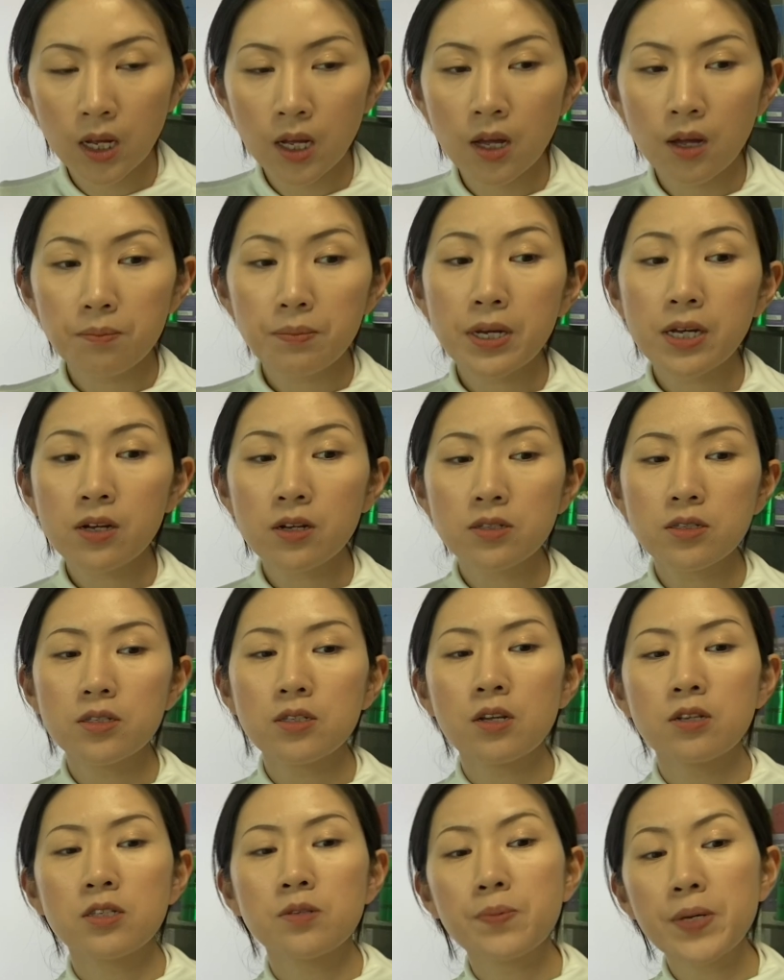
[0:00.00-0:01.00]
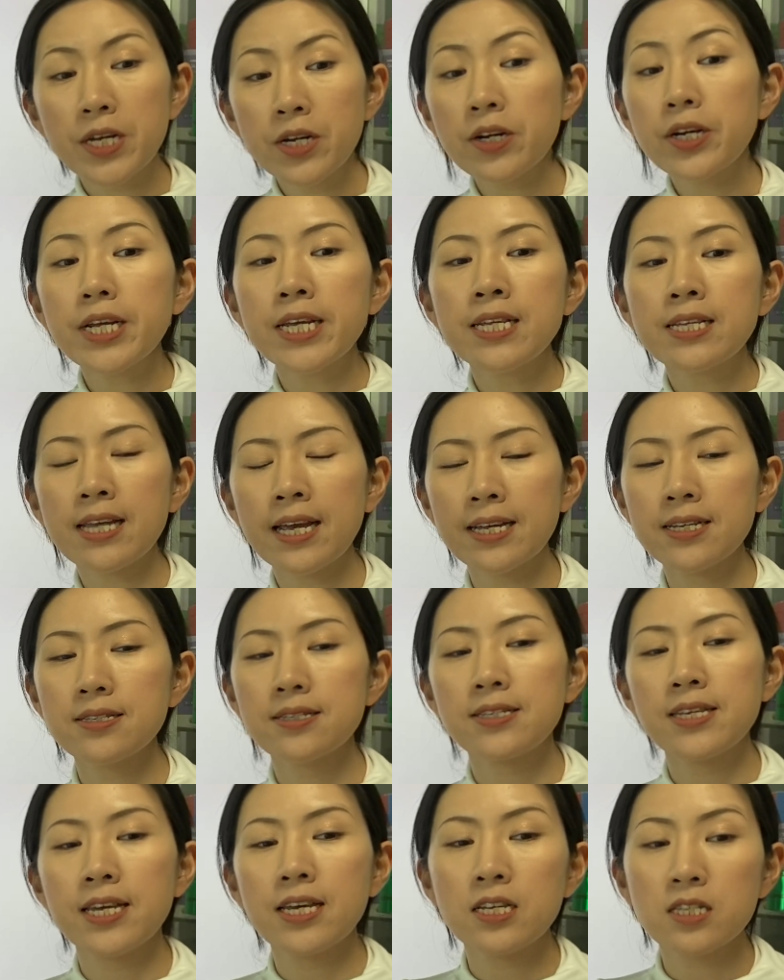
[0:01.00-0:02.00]
because the speaker intends
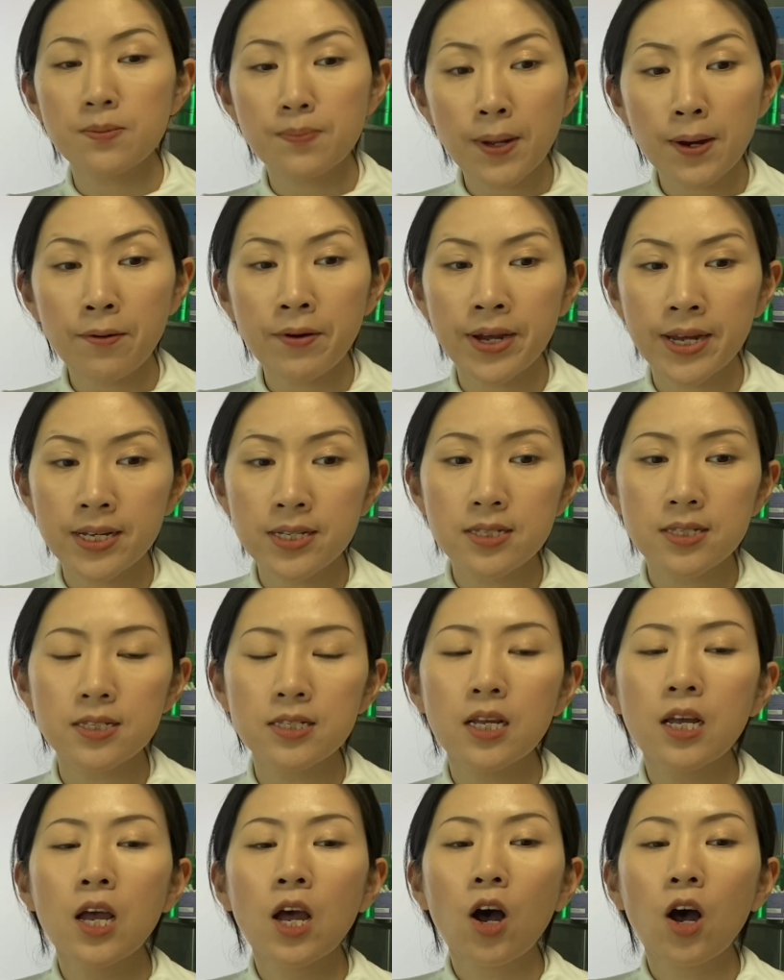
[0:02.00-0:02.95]
the experience